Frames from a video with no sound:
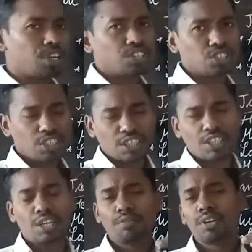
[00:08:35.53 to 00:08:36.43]
British
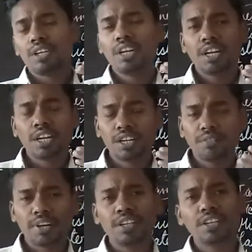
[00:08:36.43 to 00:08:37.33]
India. He
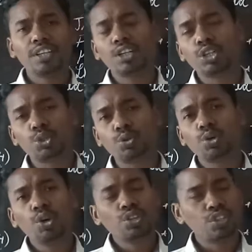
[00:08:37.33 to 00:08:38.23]
divided it
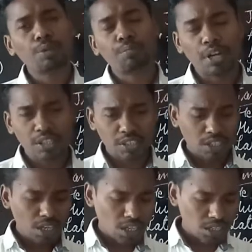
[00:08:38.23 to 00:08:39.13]
into 3 parts.
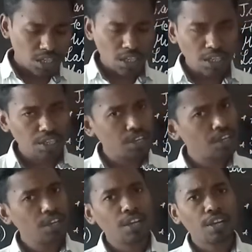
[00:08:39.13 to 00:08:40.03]
The
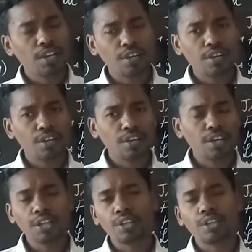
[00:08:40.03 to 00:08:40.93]

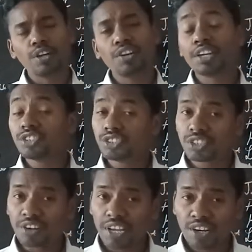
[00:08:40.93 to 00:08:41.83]

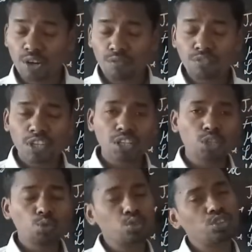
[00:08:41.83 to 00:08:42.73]
reign of the
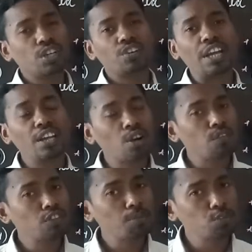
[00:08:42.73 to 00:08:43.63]
Hindus, the reign
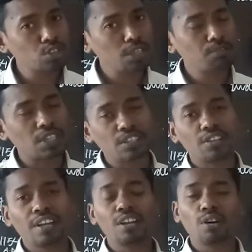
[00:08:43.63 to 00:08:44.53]
of the Muslims, and the
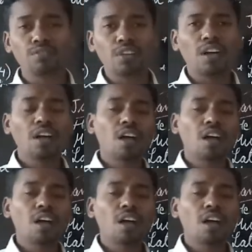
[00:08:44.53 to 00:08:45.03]
reign of the